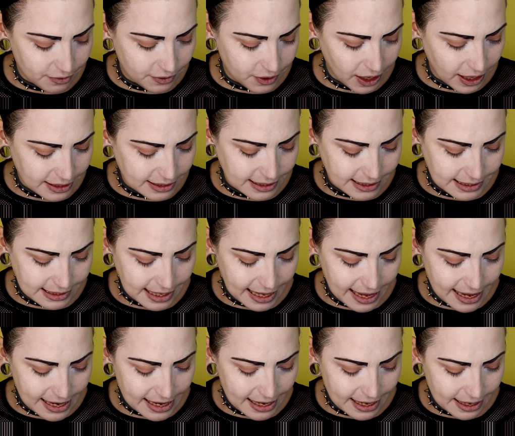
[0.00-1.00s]
I've got
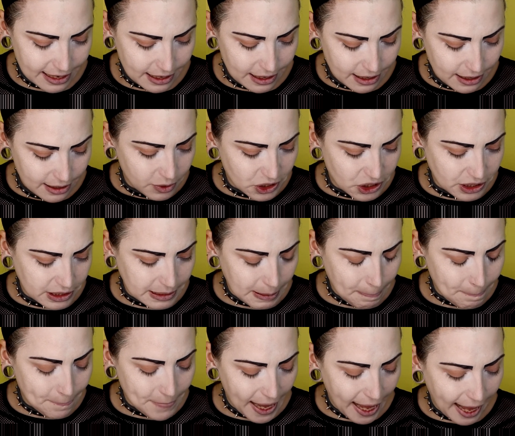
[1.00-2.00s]
Slated, which is a
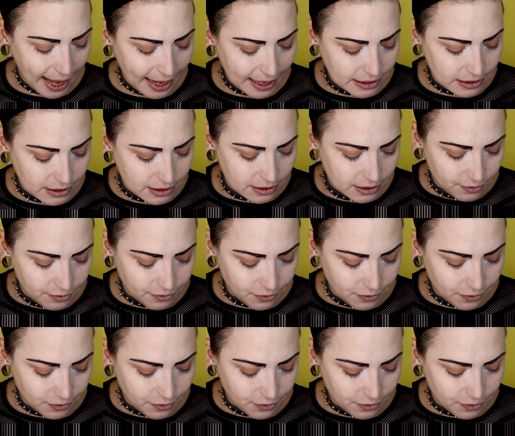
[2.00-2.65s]
matte.